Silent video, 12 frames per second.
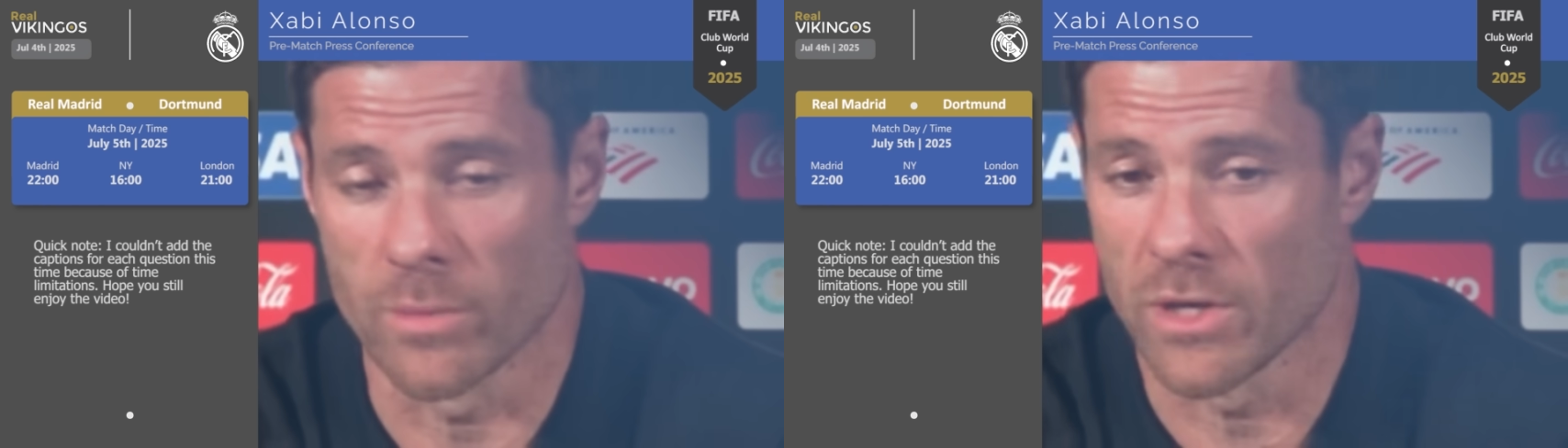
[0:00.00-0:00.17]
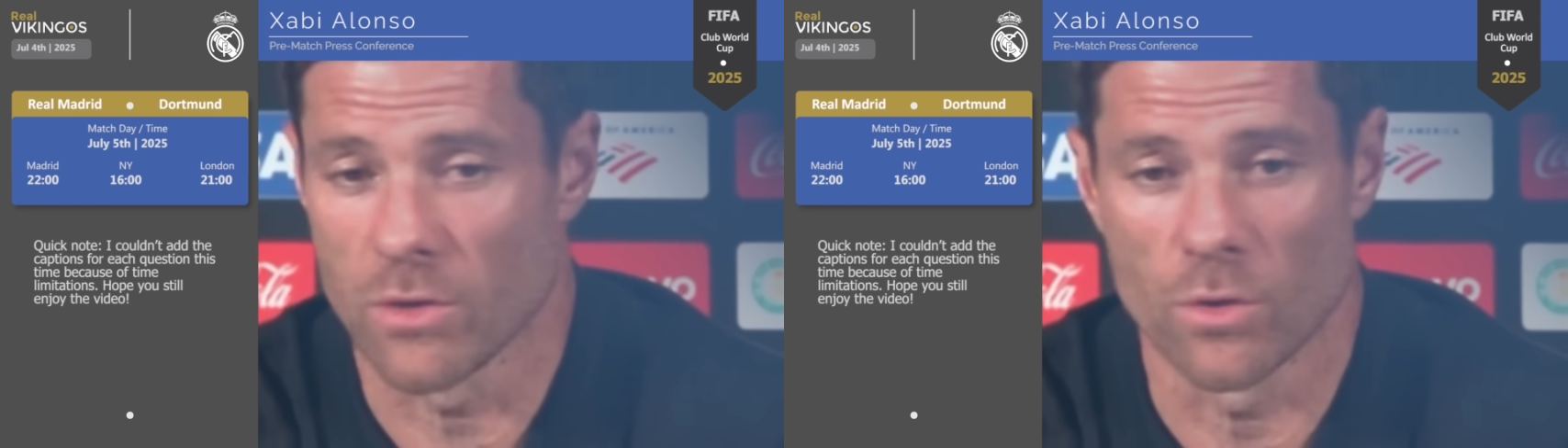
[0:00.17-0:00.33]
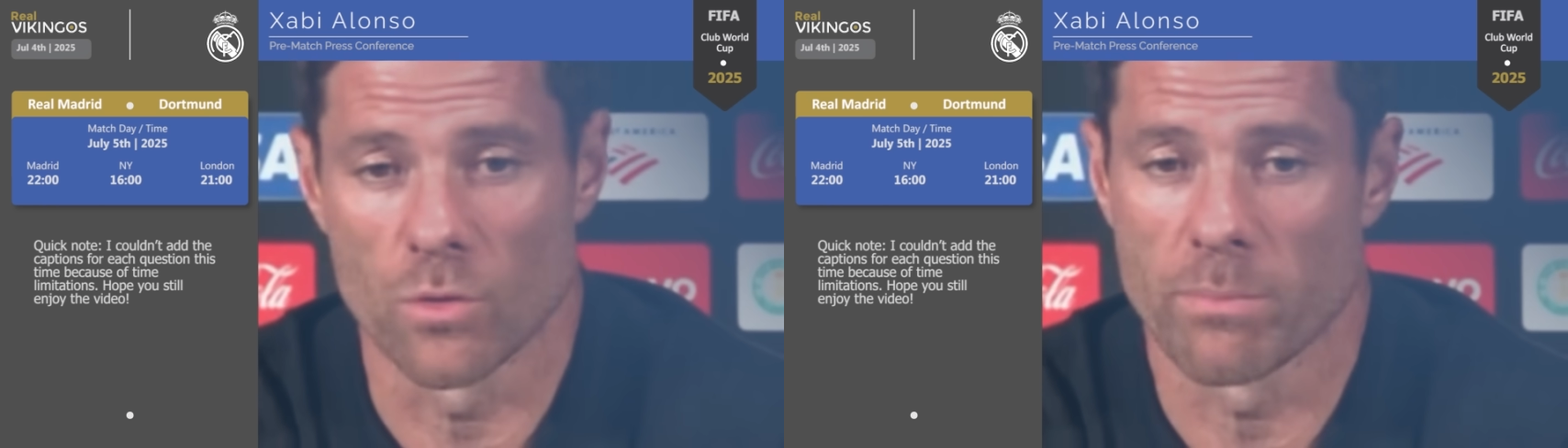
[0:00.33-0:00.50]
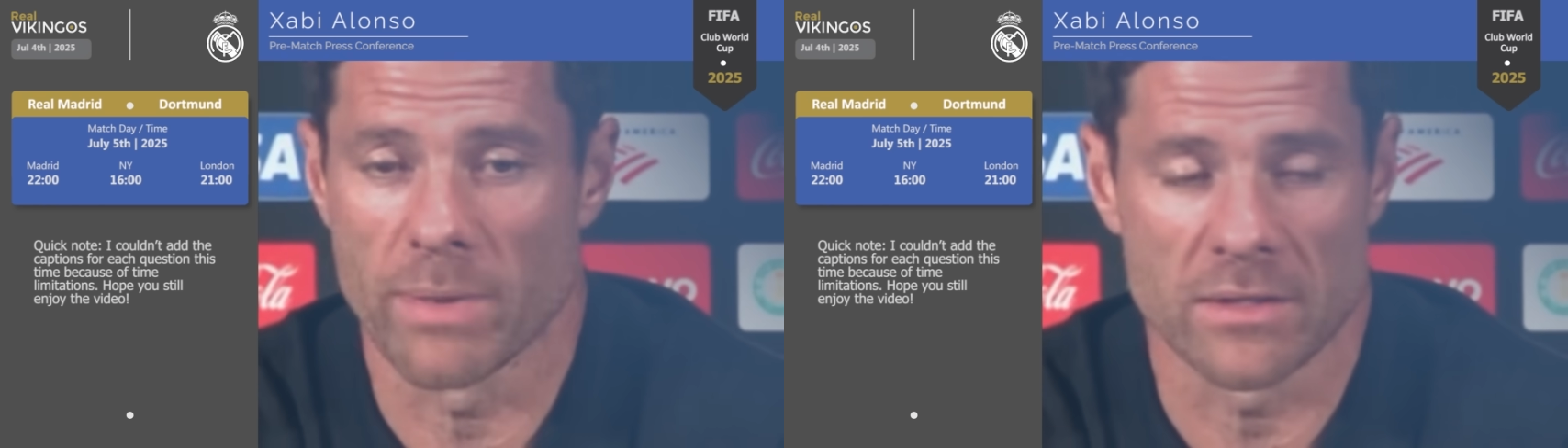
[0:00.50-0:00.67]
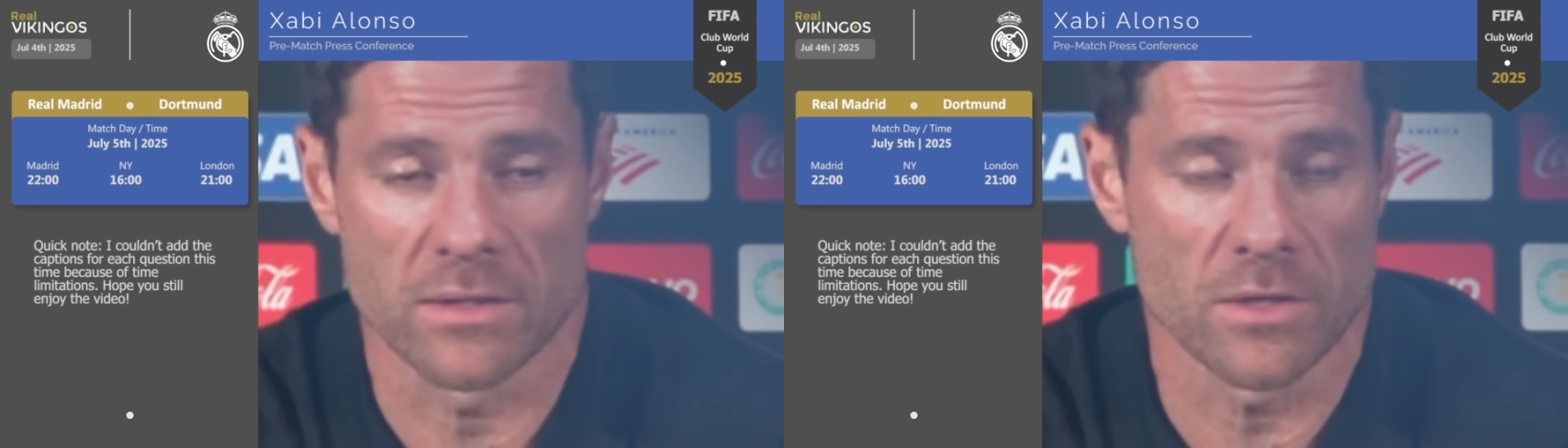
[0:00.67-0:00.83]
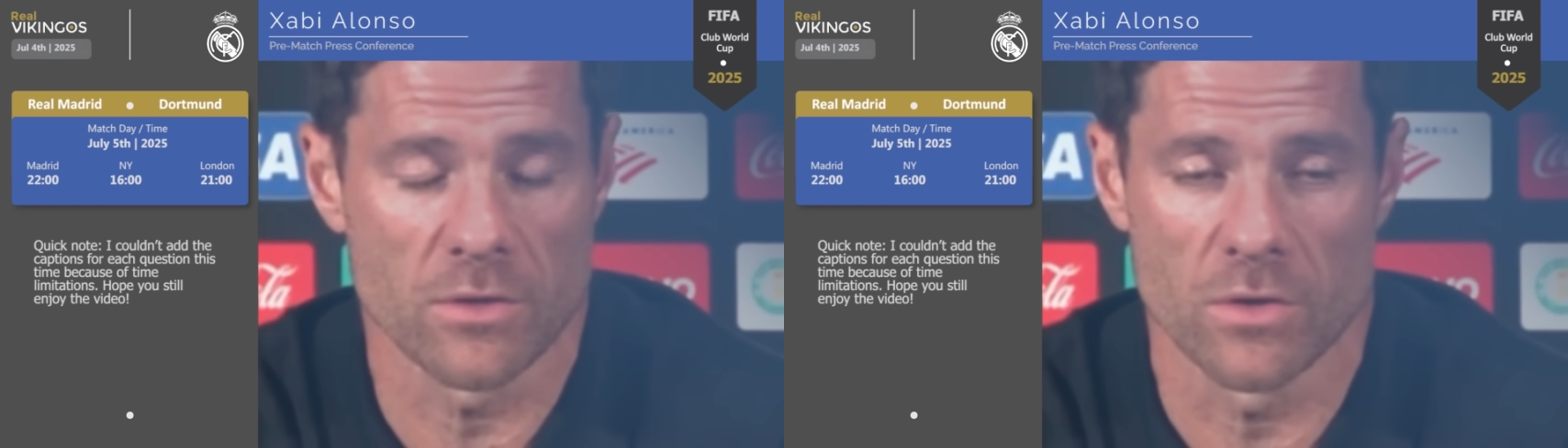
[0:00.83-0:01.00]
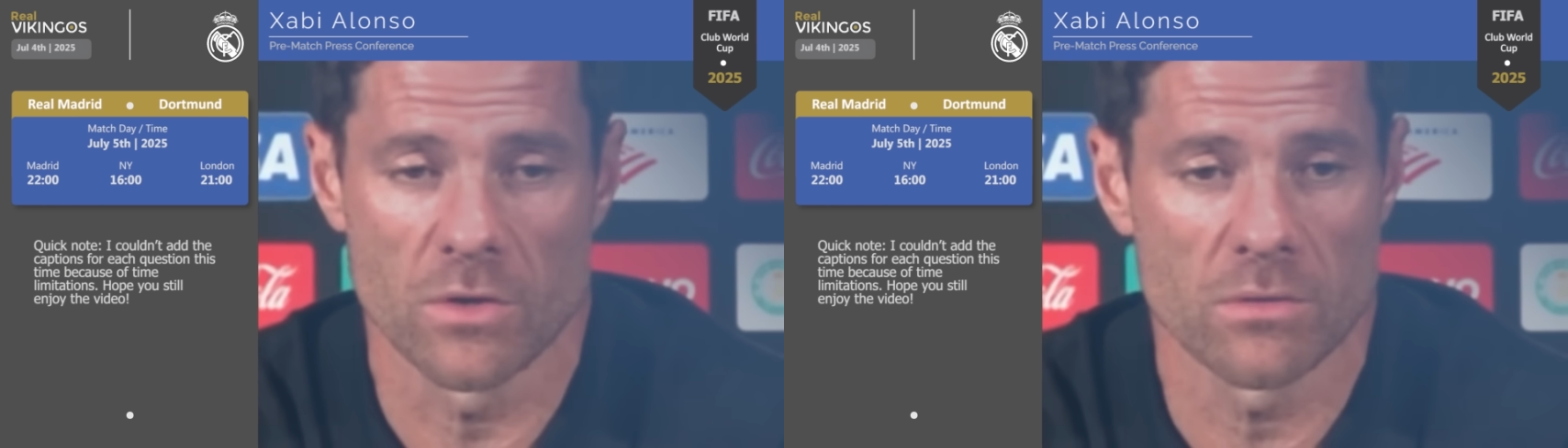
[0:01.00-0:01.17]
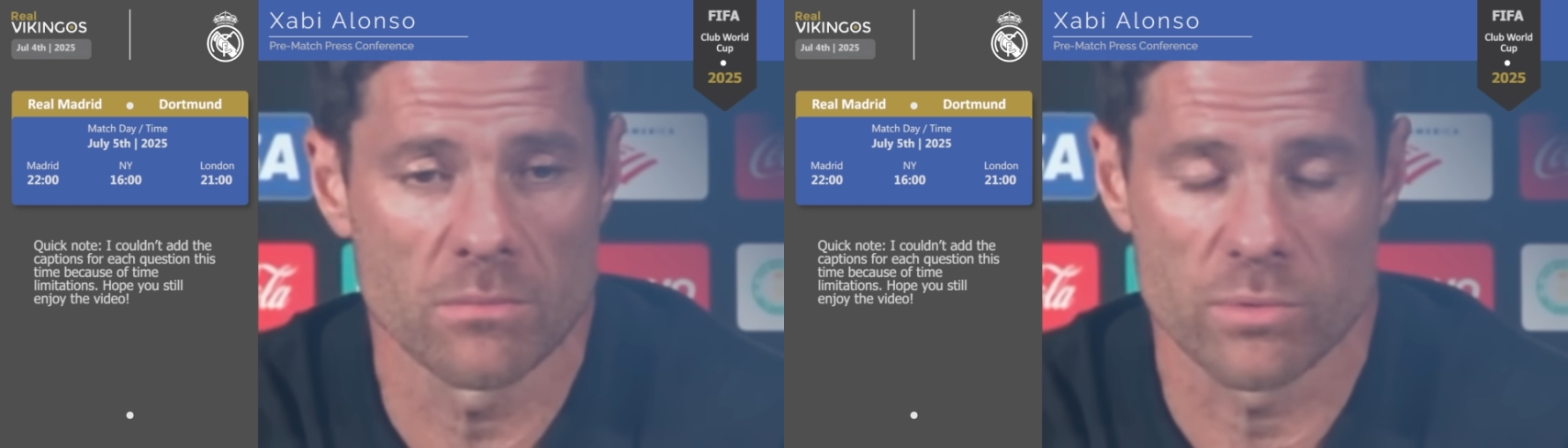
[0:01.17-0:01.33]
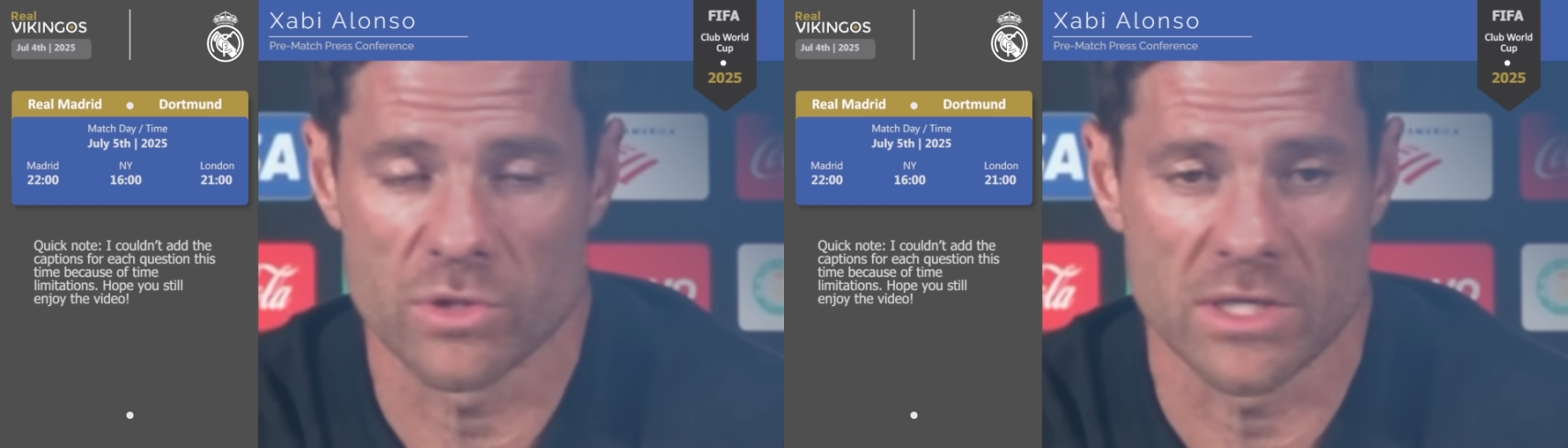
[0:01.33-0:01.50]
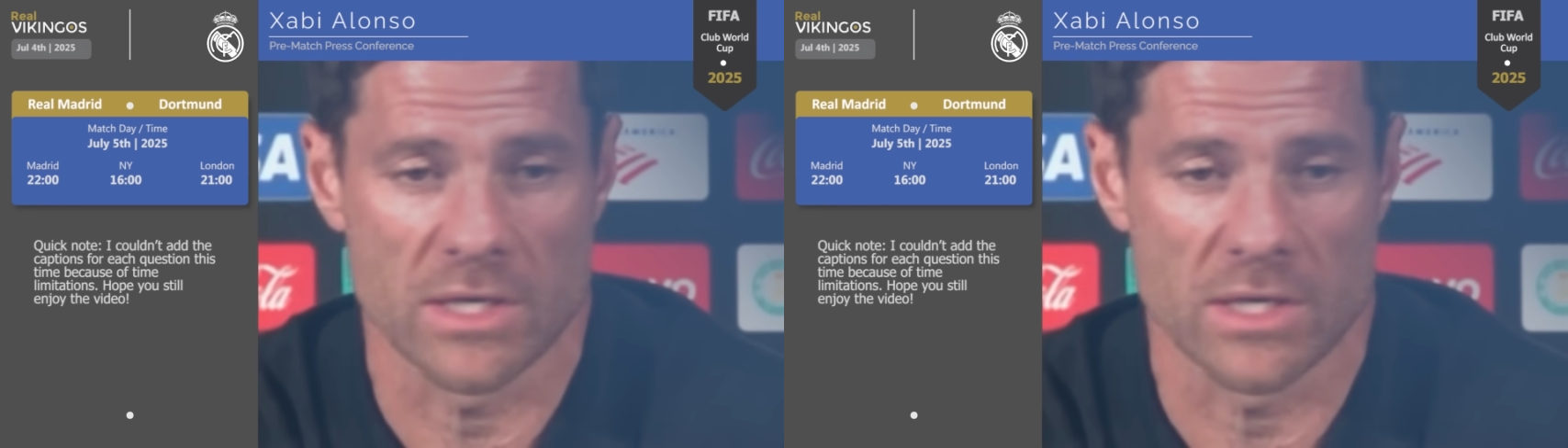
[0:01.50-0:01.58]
one way in one phase and